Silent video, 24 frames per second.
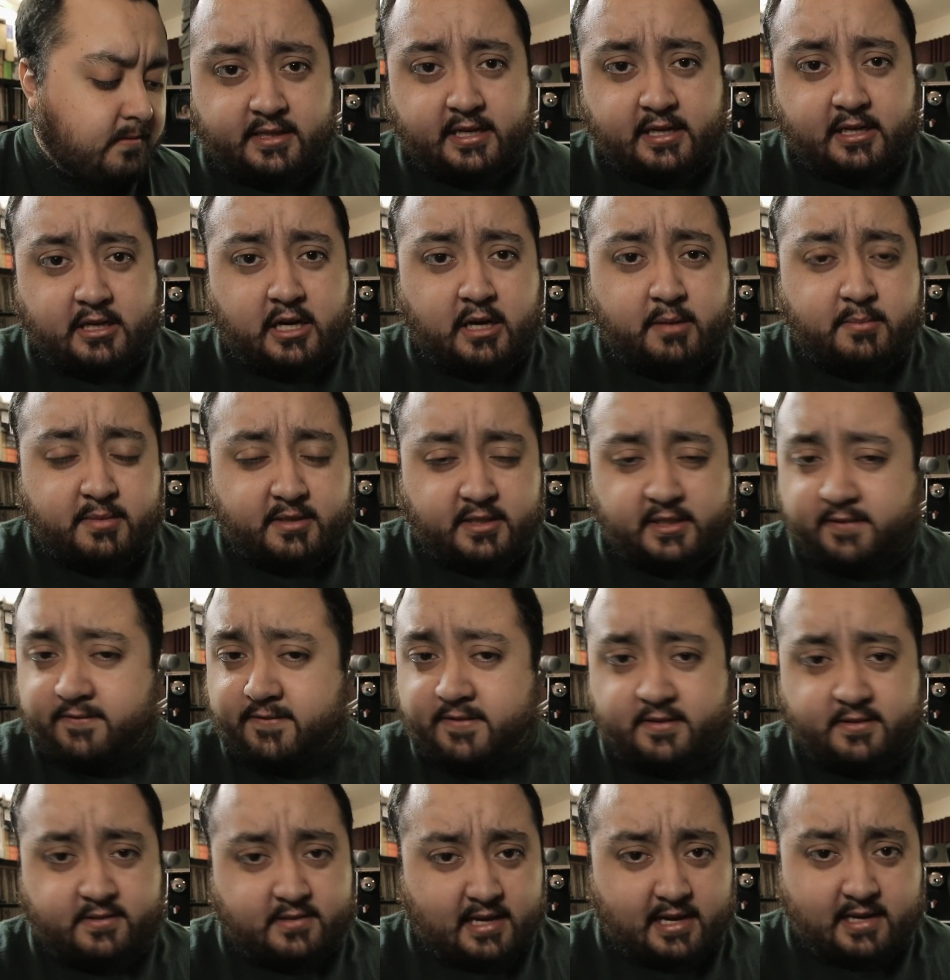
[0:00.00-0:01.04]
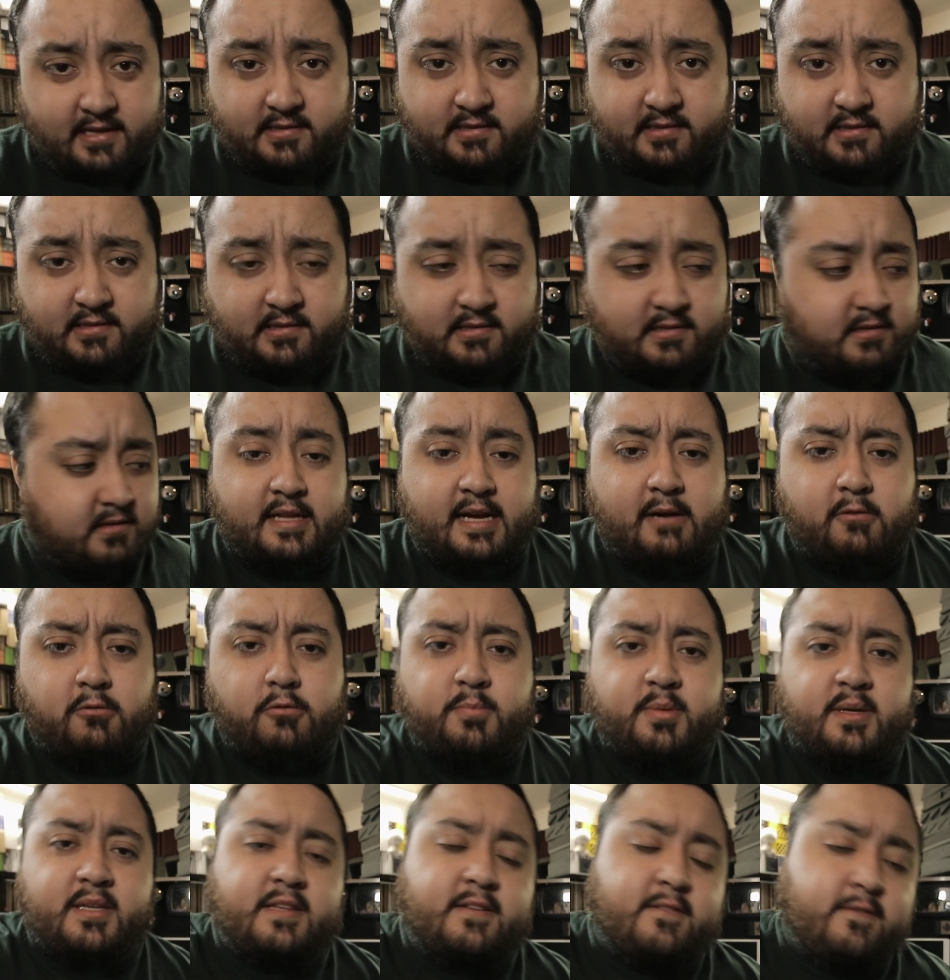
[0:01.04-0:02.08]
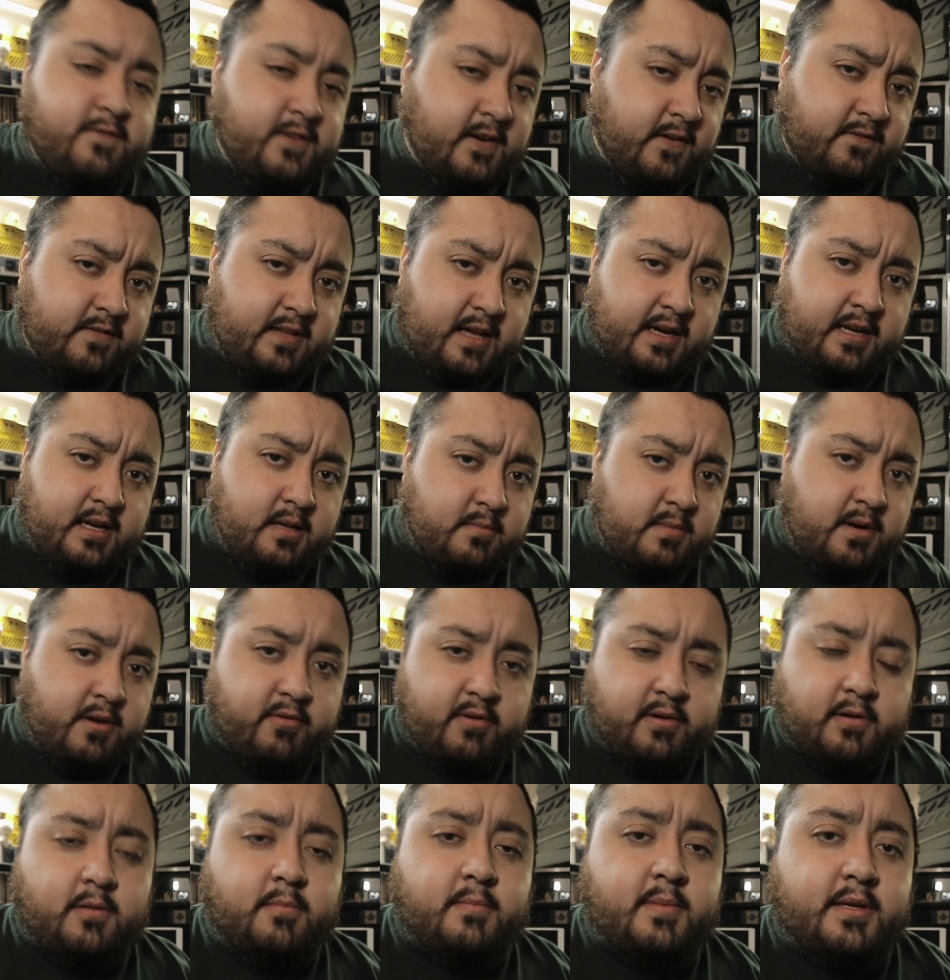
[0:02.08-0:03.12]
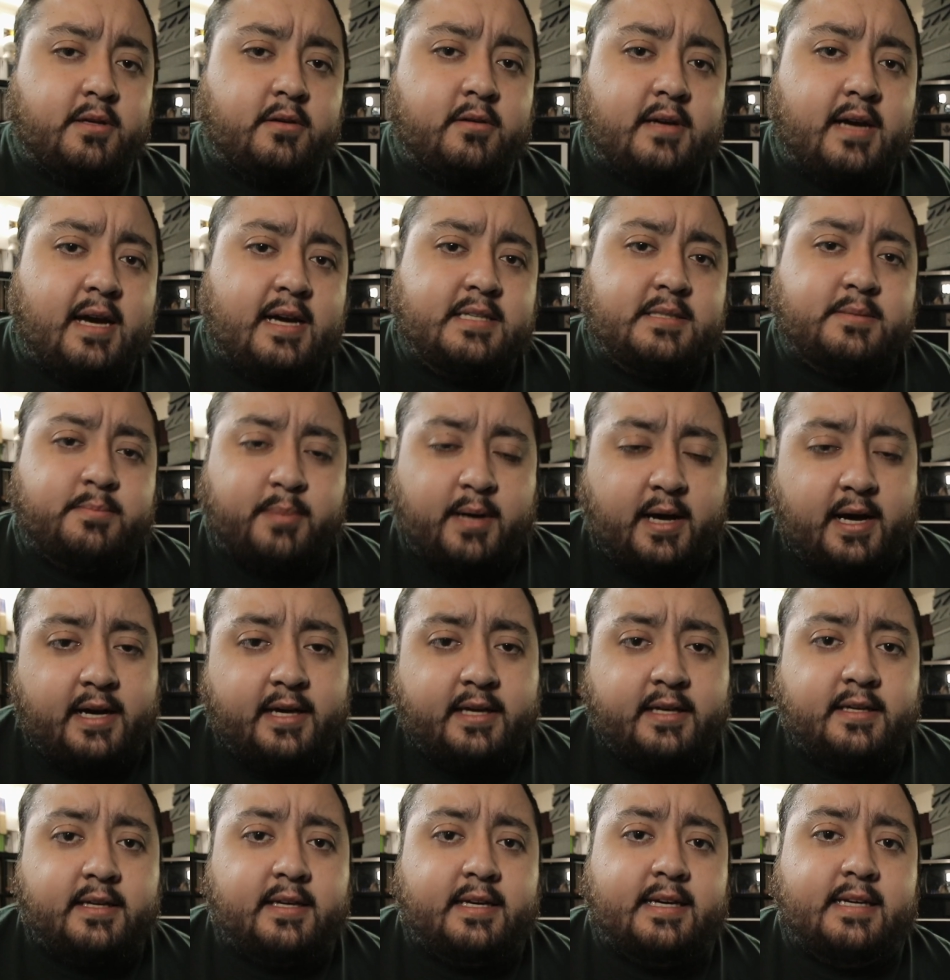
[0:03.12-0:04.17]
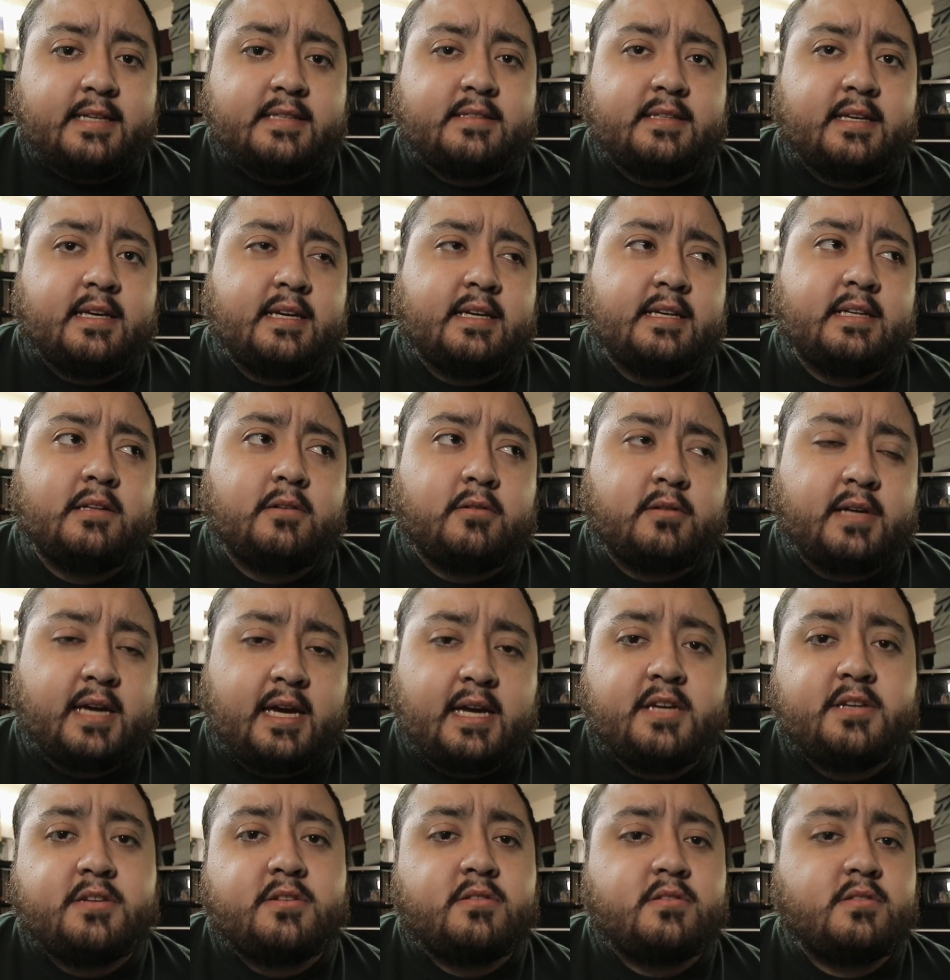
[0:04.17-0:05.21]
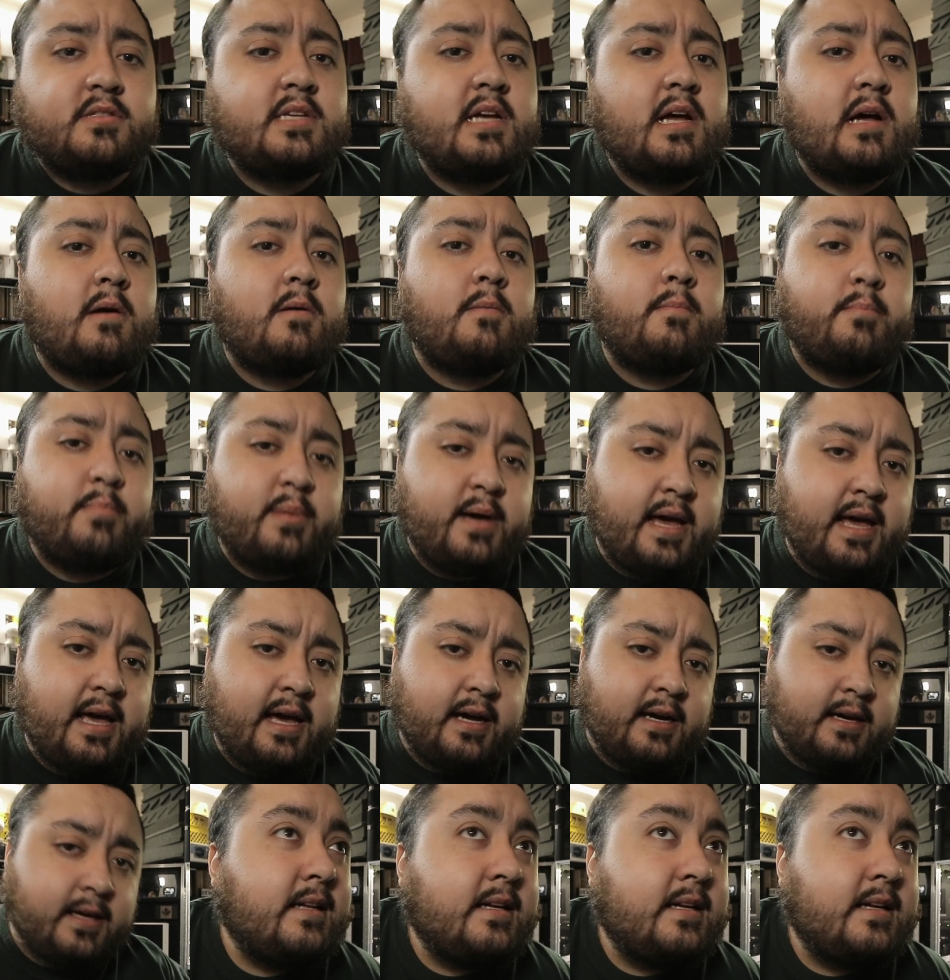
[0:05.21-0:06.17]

They come in different sizes. That will be the fifth item I recommend you guys buying, is a location sound bag.